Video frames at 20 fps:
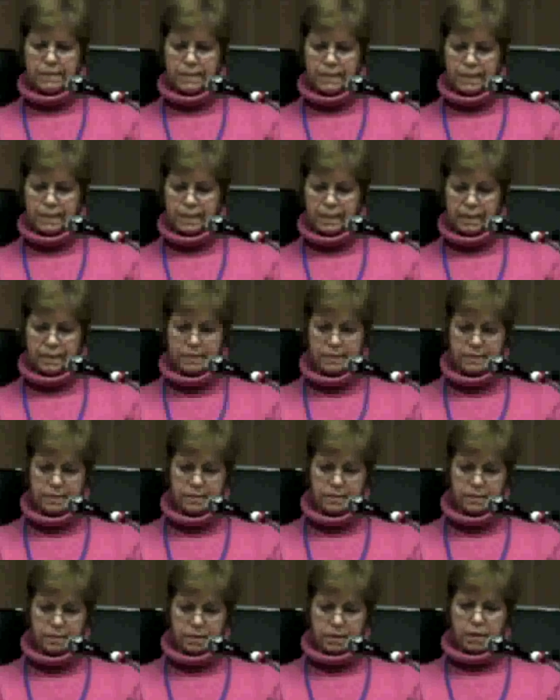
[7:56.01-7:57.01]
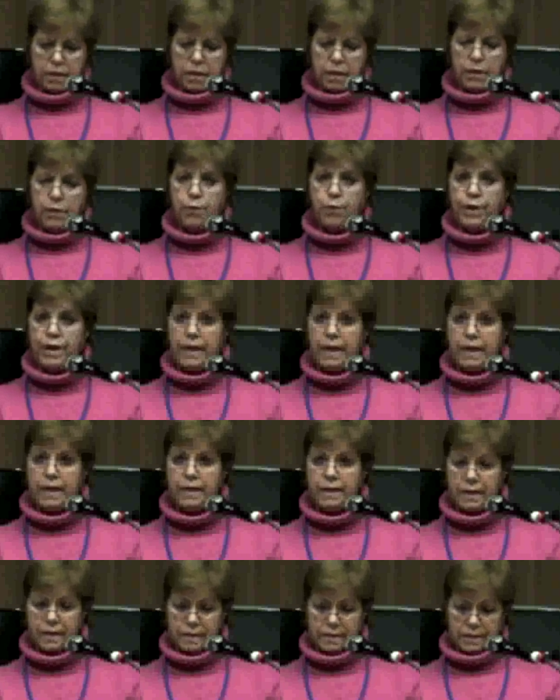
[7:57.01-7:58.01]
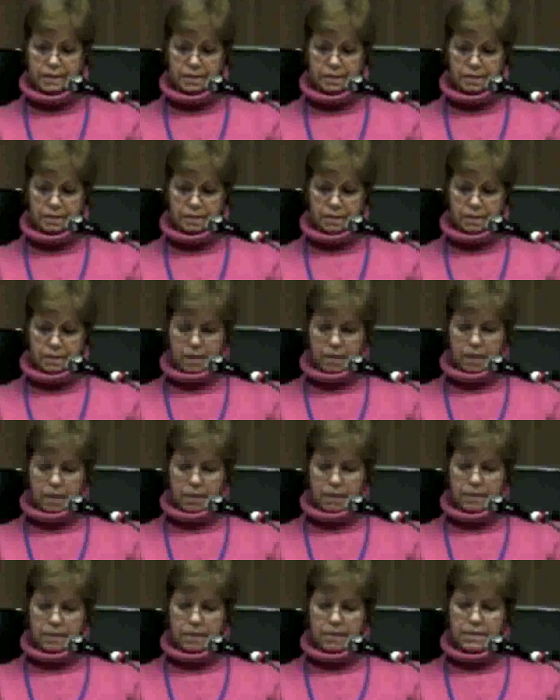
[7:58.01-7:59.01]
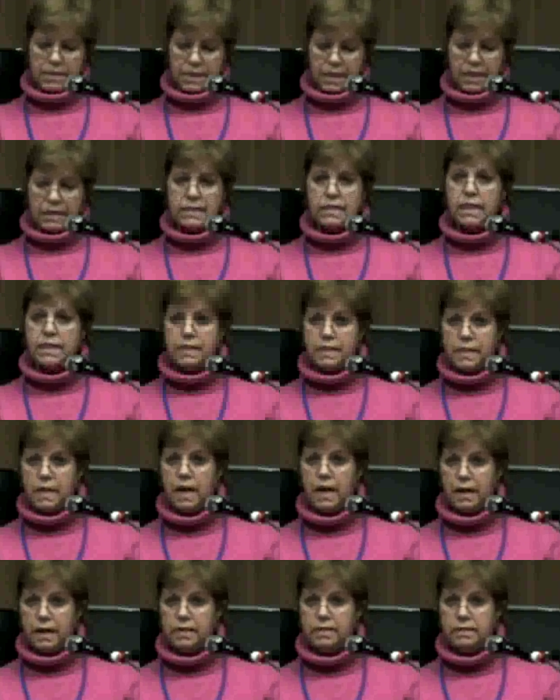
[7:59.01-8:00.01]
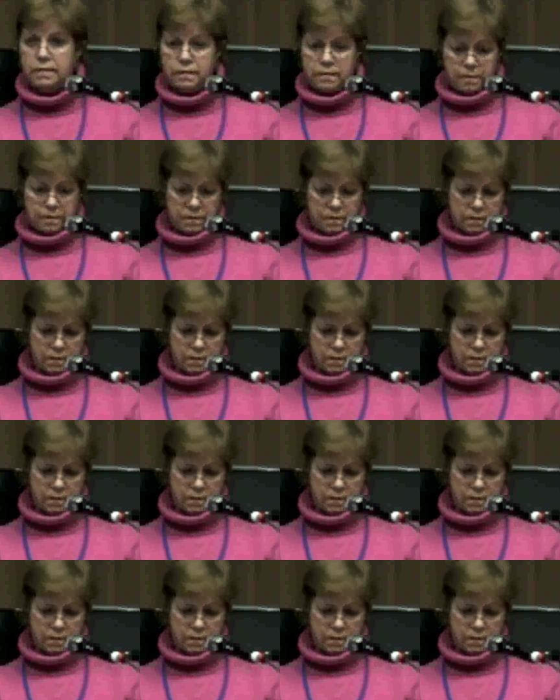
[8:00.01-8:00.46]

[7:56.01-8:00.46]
Diaz, created the Yes I Can